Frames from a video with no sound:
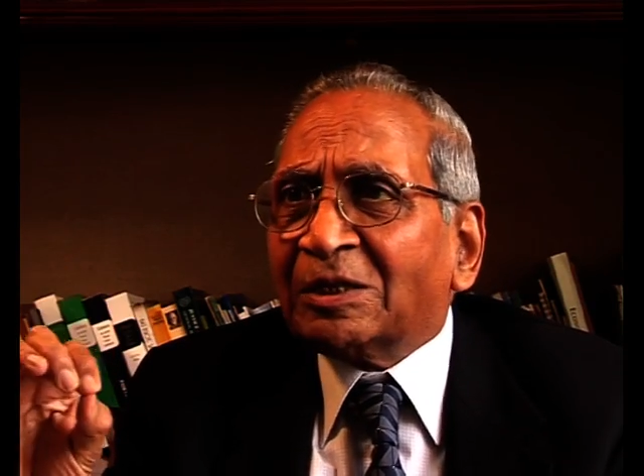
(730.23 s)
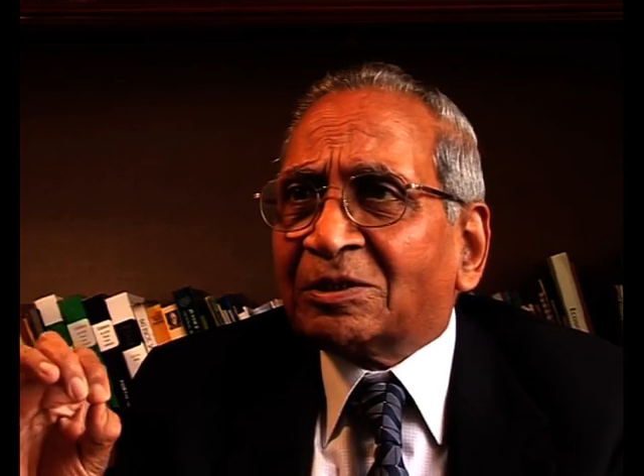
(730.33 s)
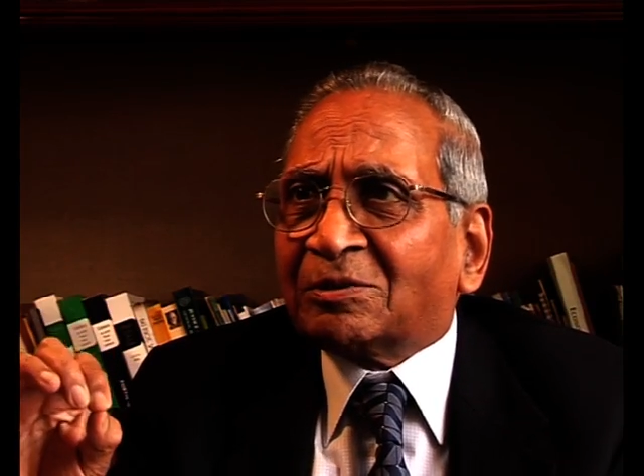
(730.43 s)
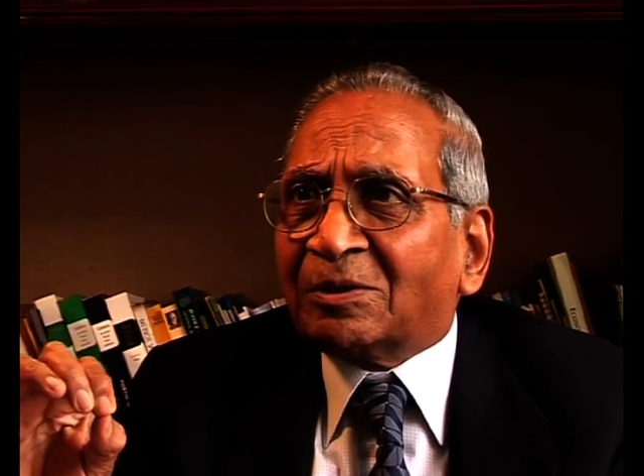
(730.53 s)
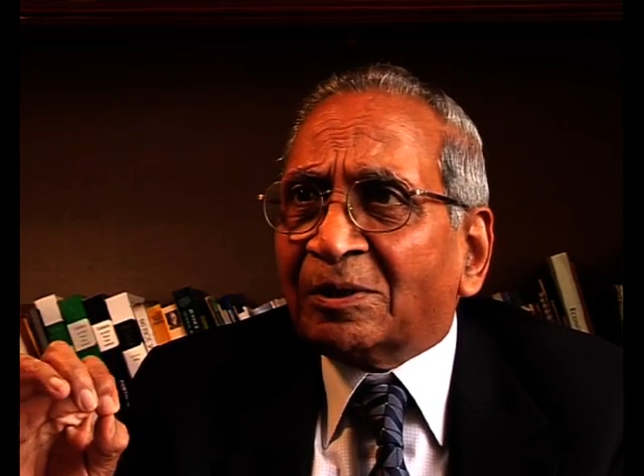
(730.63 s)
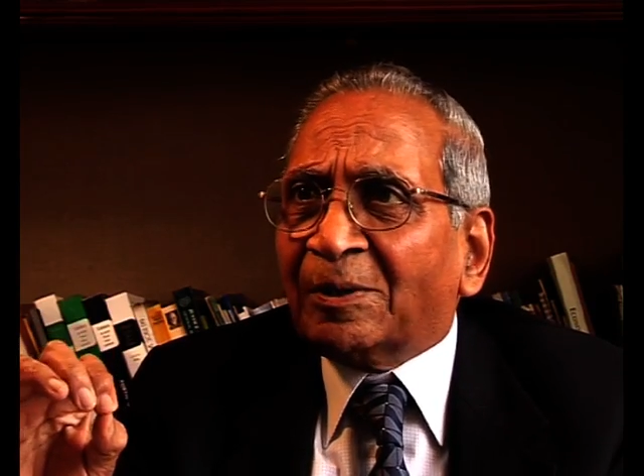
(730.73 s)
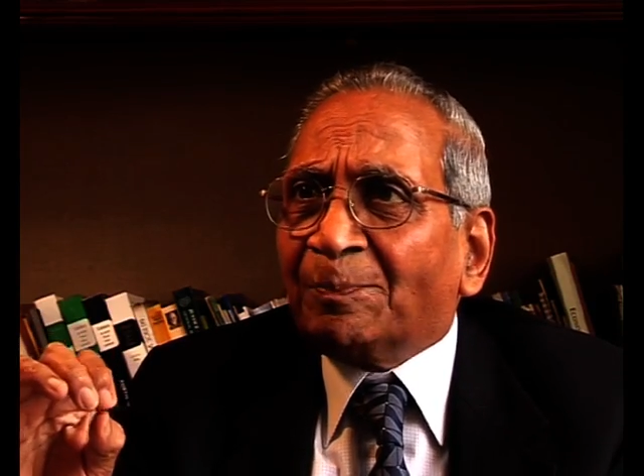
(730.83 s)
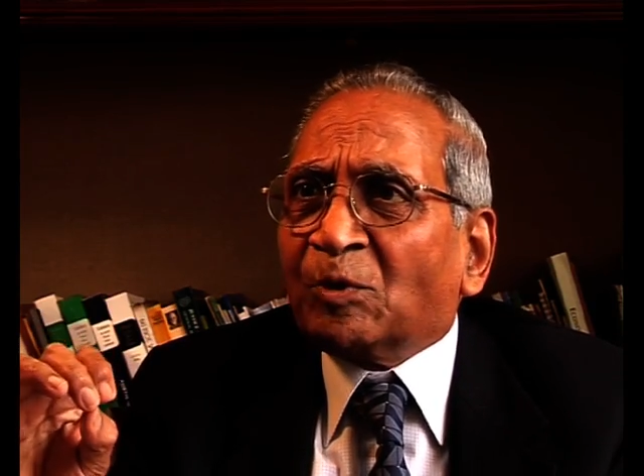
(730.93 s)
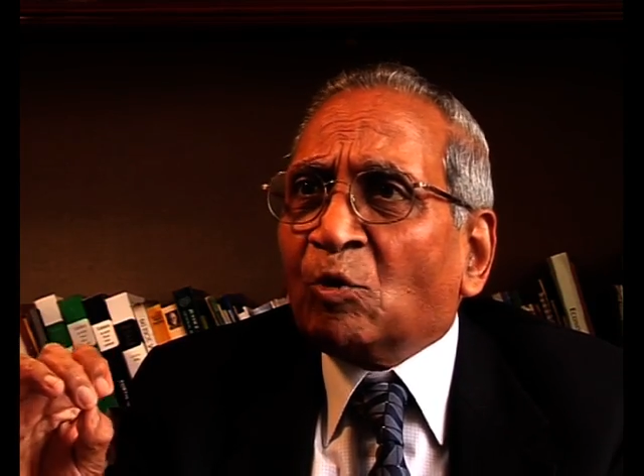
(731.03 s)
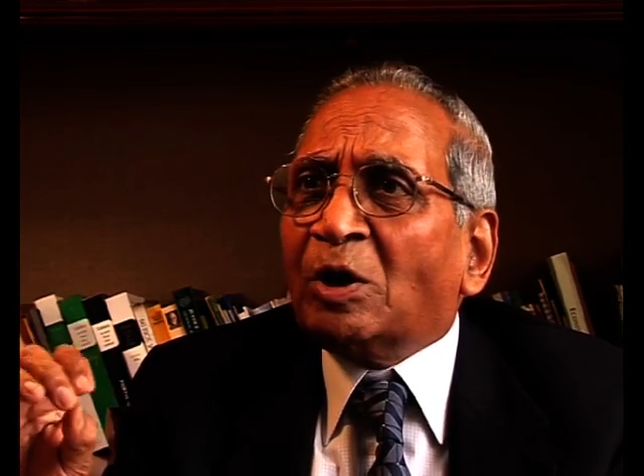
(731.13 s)
it
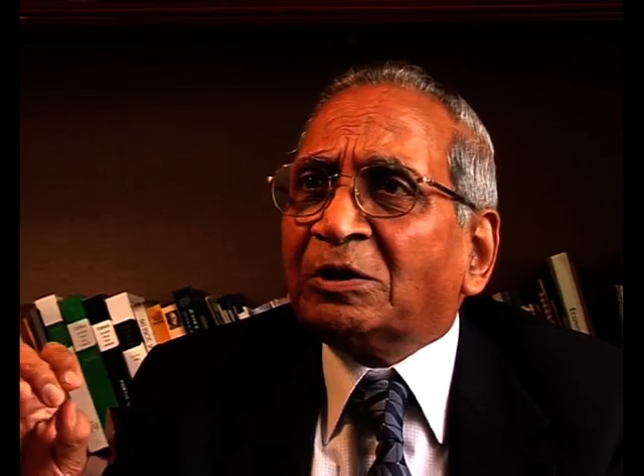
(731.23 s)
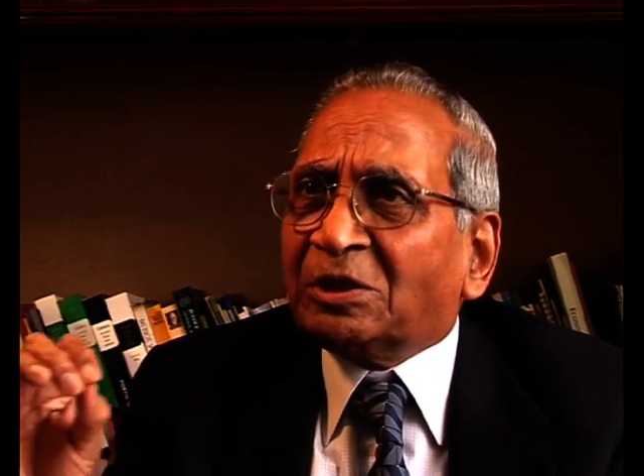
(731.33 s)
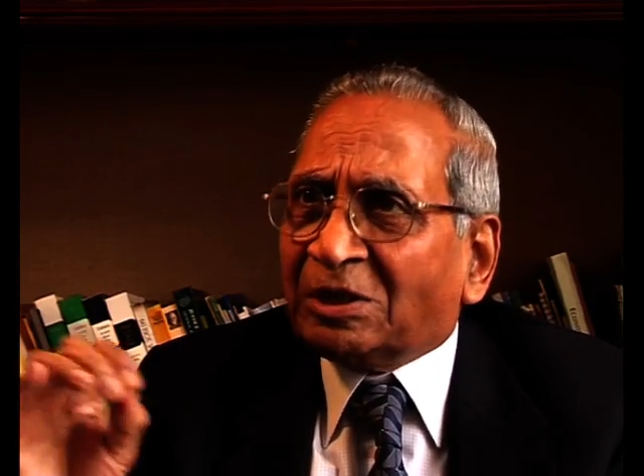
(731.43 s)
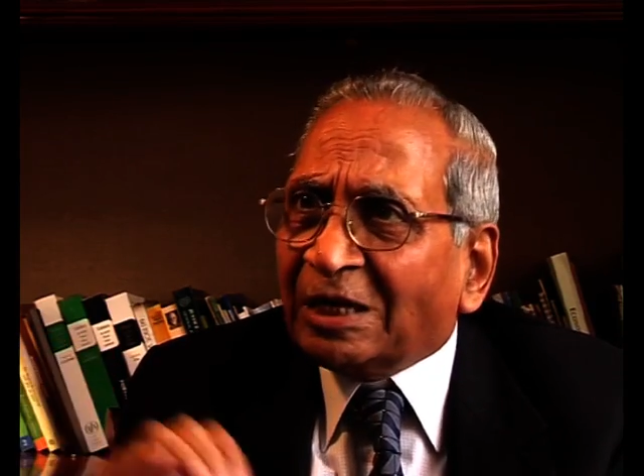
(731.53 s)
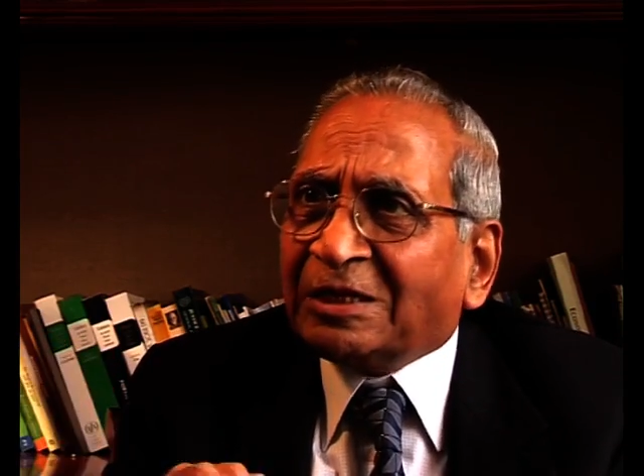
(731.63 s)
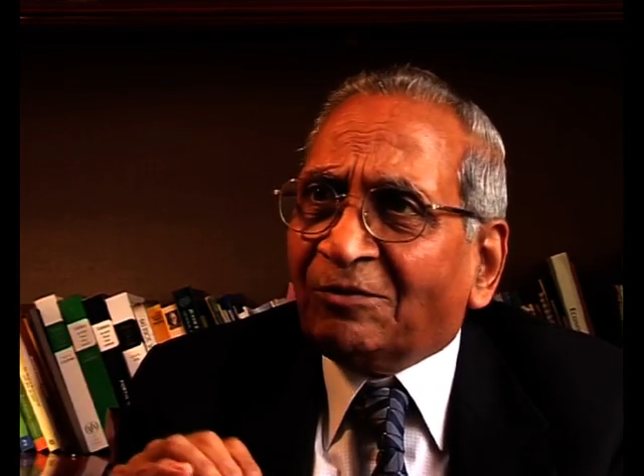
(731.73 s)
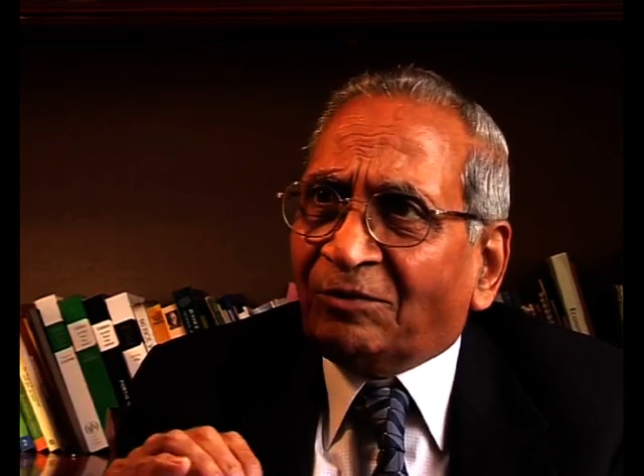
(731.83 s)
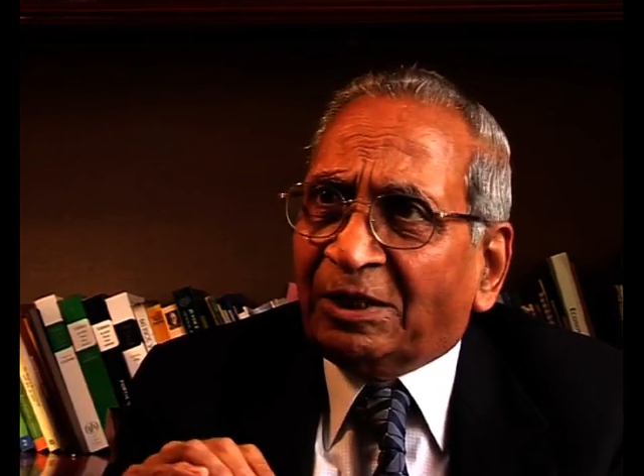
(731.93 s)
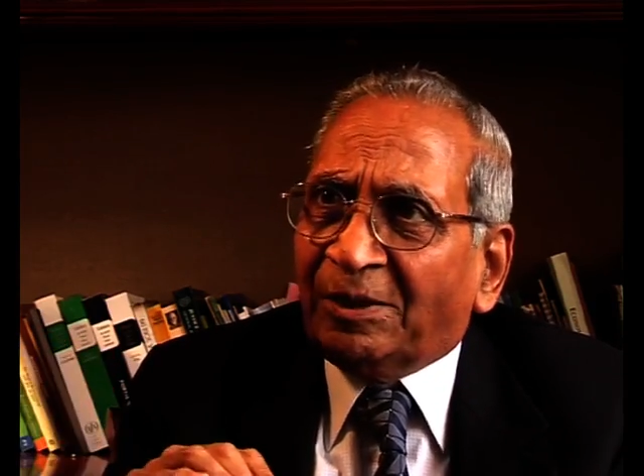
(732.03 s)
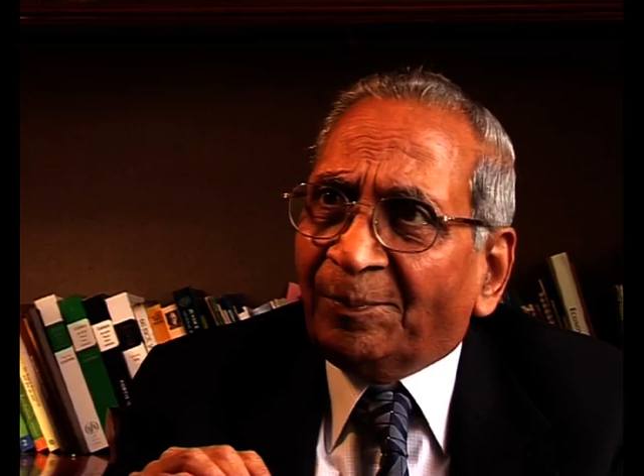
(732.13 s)

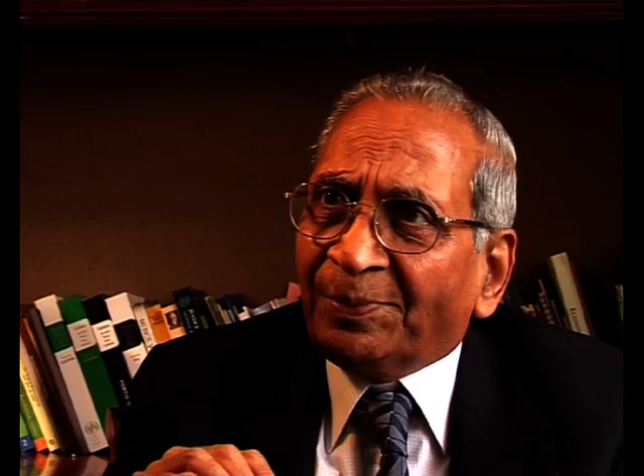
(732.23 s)
quantitatively,